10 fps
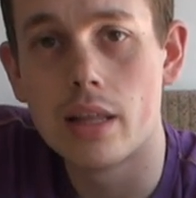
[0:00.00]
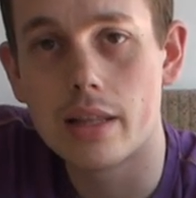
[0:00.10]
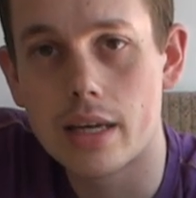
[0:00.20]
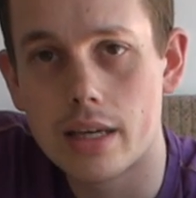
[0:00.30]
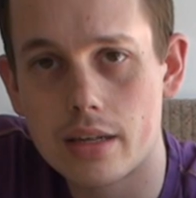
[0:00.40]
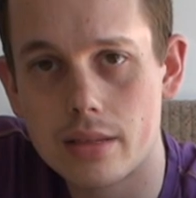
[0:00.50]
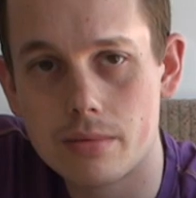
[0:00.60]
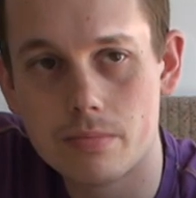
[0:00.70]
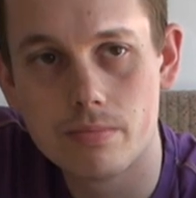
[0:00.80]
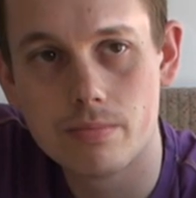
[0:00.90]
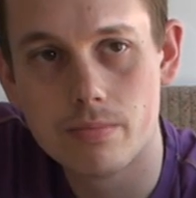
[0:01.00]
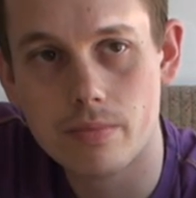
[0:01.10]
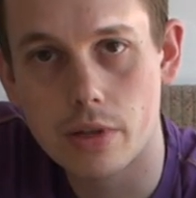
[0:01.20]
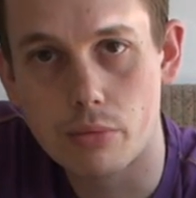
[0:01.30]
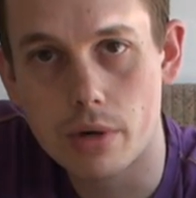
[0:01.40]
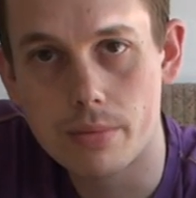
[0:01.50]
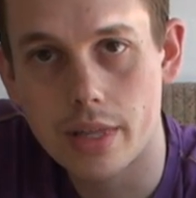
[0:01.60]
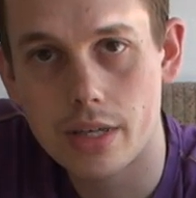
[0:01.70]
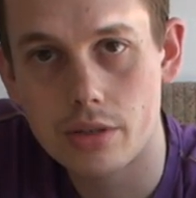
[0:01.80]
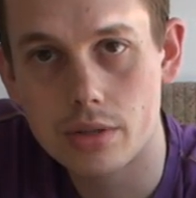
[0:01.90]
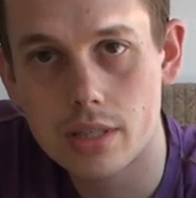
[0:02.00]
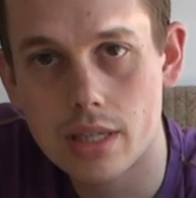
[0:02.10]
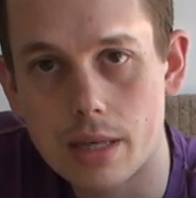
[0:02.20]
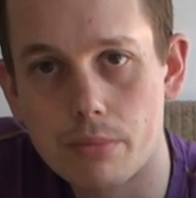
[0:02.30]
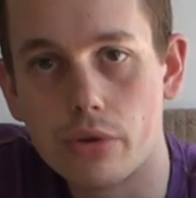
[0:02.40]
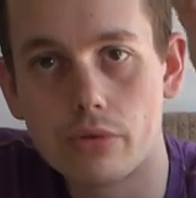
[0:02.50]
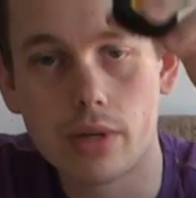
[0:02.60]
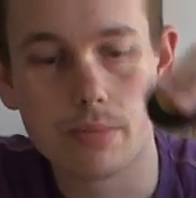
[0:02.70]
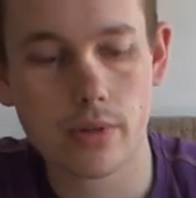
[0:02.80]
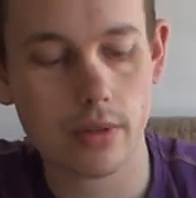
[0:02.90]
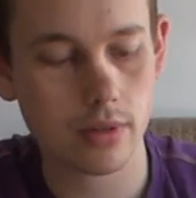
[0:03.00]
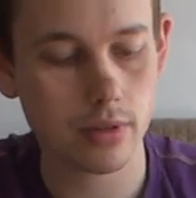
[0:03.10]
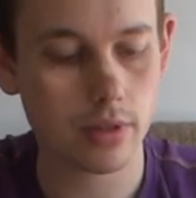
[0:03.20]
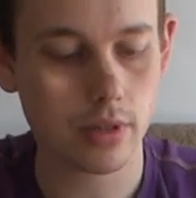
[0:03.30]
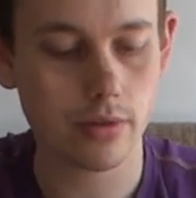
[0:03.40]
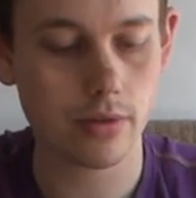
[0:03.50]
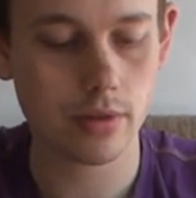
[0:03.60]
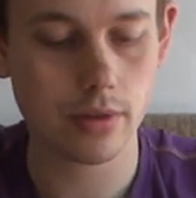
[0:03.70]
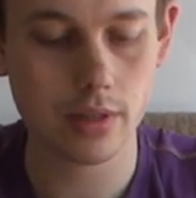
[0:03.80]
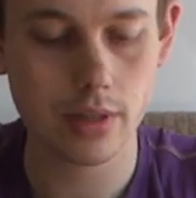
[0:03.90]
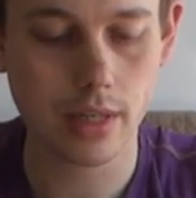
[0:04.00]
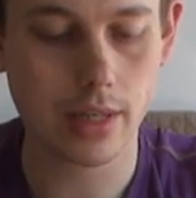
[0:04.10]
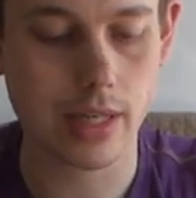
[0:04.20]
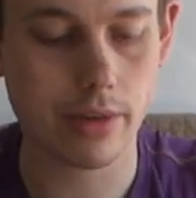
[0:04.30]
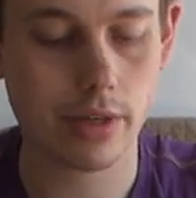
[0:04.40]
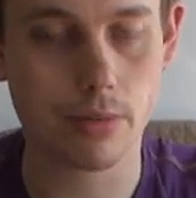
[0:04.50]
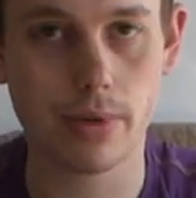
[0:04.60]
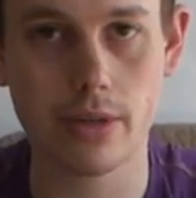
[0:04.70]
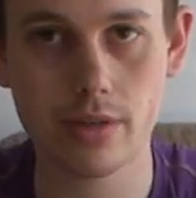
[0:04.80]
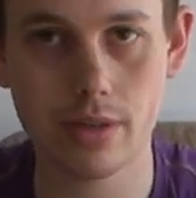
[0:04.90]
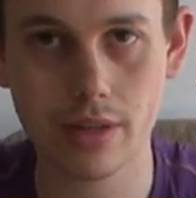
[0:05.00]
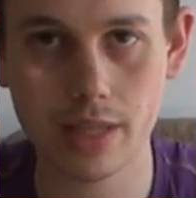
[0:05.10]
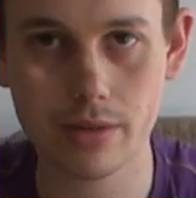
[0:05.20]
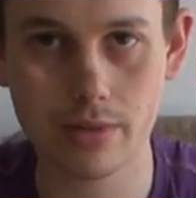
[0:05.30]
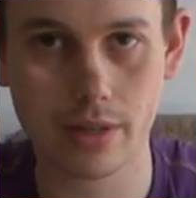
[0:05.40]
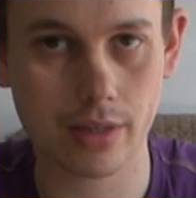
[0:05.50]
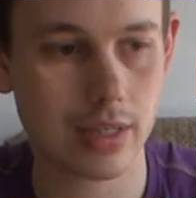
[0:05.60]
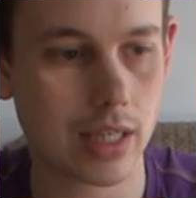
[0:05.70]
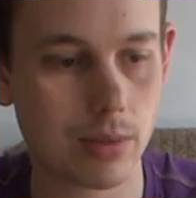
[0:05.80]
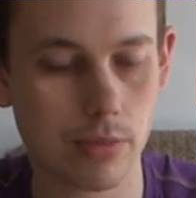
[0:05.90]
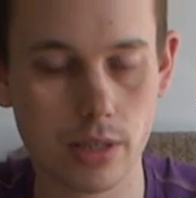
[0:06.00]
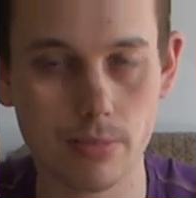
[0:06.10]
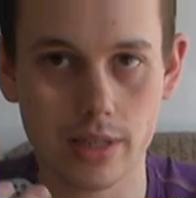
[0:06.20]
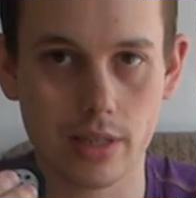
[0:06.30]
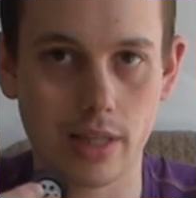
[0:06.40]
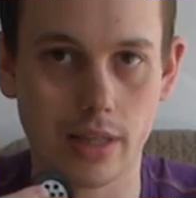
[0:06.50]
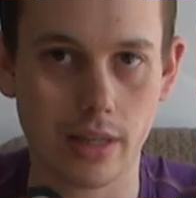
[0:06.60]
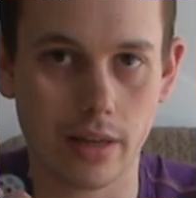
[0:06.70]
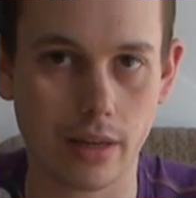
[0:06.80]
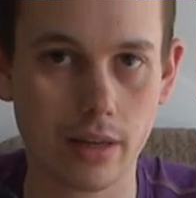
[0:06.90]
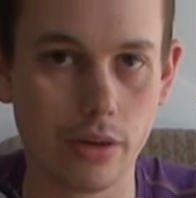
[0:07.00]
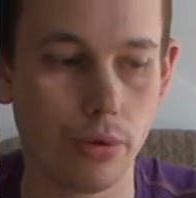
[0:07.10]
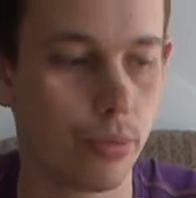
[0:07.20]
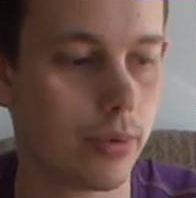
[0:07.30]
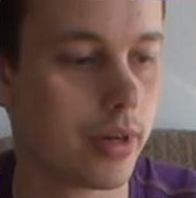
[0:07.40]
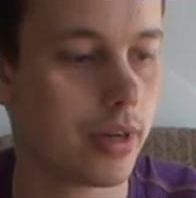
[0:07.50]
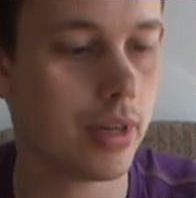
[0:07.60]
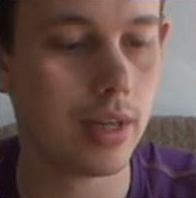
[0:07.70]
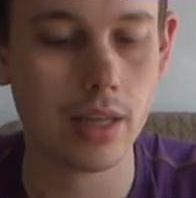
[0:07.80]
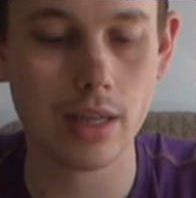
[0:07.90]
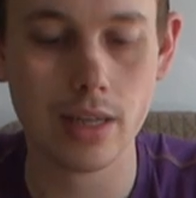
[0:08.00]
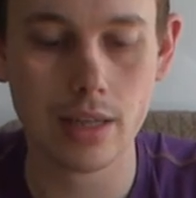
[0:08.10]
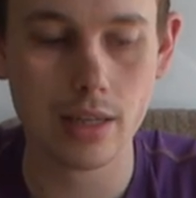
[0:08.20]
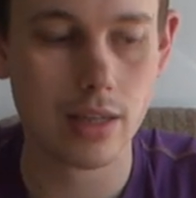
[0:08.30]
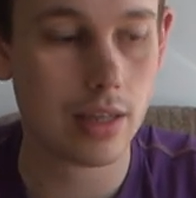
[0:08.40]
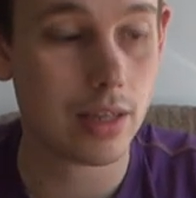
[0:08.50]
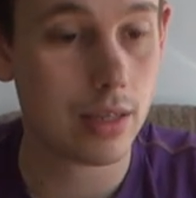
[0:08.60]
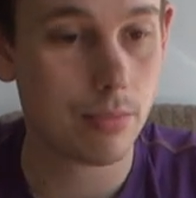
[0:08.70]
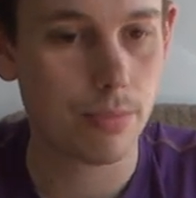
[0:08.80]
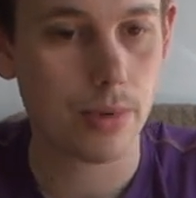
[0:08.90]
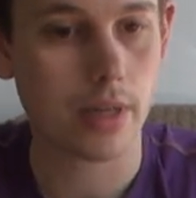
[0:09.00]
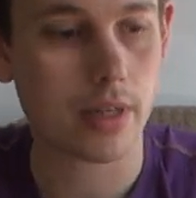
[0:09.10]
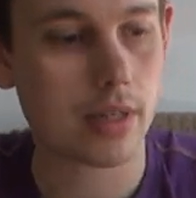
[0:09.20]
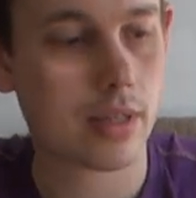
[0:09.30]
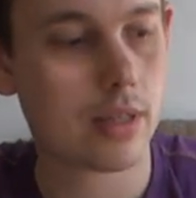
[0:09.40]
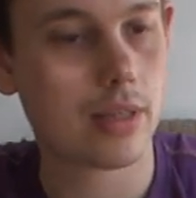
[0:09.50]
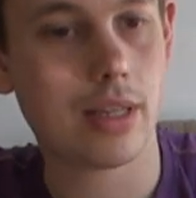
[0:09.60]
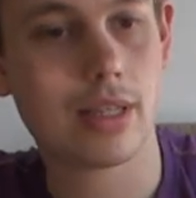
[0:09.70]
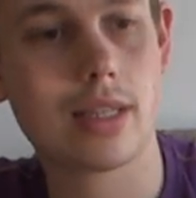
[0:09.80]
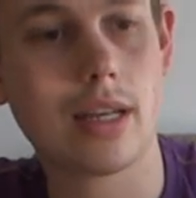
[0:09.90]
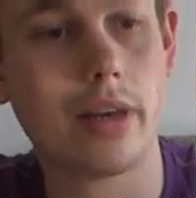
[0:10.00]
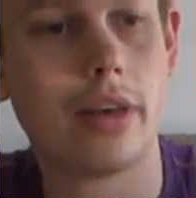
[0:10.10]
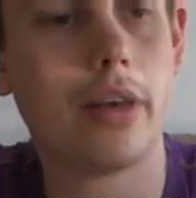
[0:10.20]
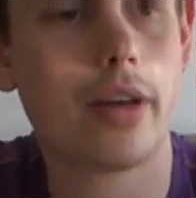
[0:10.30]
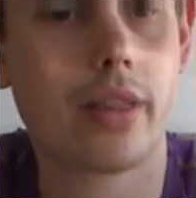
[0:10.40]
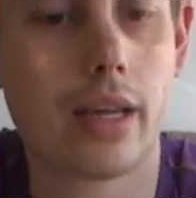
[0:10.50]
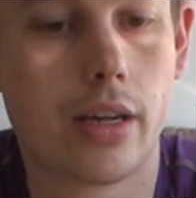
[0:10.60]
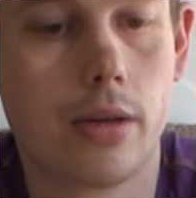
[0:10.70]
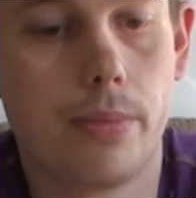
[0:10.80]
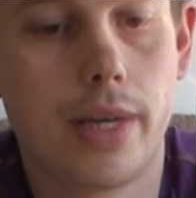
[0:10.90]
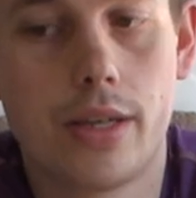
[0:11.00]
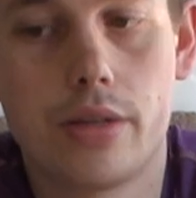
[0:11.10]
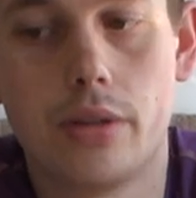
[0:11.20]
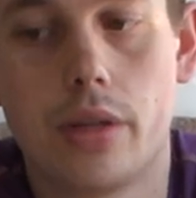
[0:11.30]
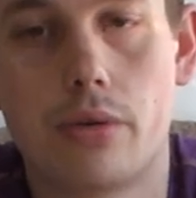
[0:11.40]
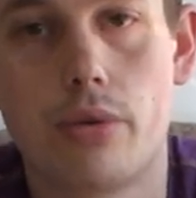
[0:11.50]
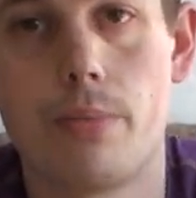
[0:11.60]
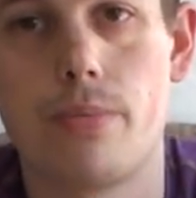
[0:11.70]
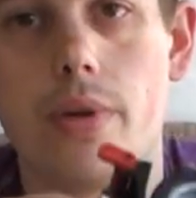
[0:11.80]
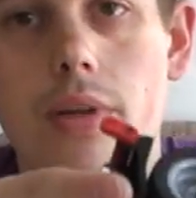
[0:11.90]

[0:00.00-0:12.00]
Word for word: then the rubber they used had more grip. So in a direct comparison, this one sticks much better than the old one. But it's still nothing compared to the grip